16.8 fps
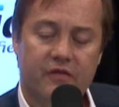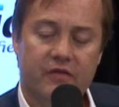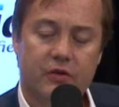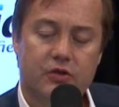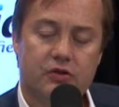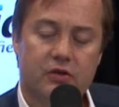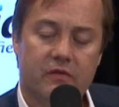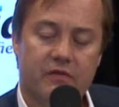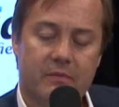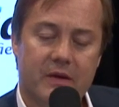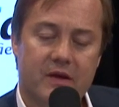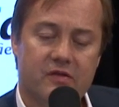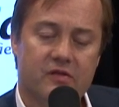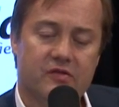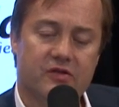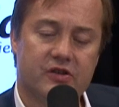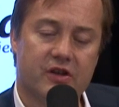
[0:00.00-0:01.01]
the future of the
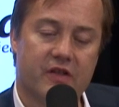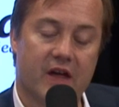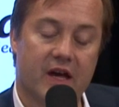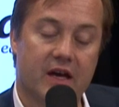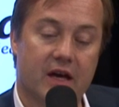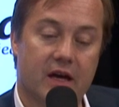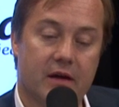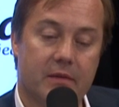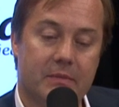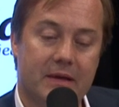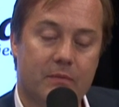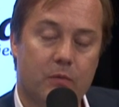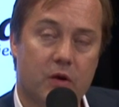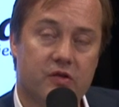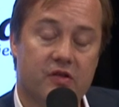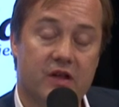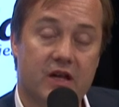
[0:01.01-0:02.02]
business? Do you think? I mean,
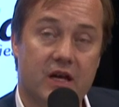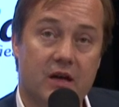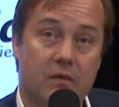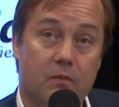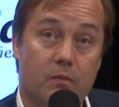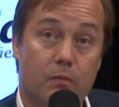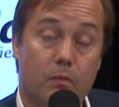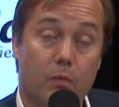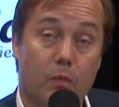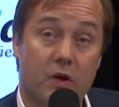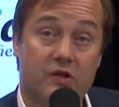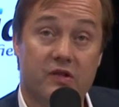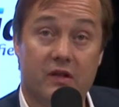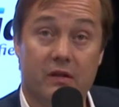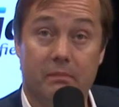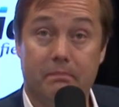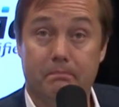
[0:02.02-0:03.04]
what's the what's
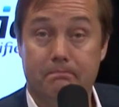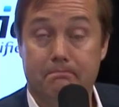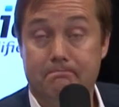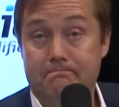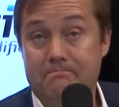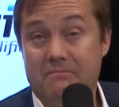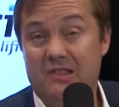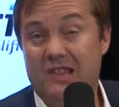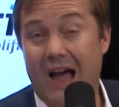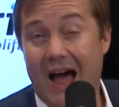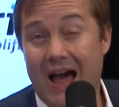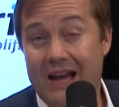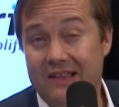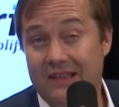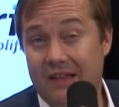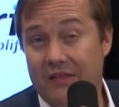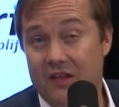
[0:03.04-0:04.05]
the
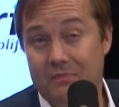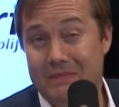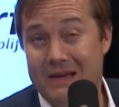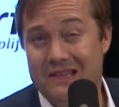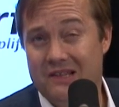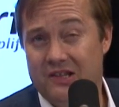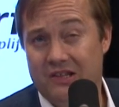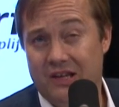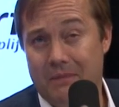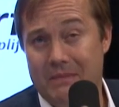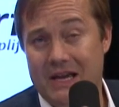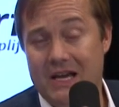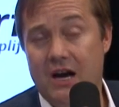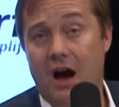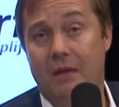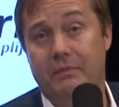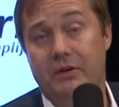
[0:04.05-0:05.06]
size that this business can
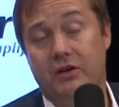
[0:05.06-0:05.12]
become?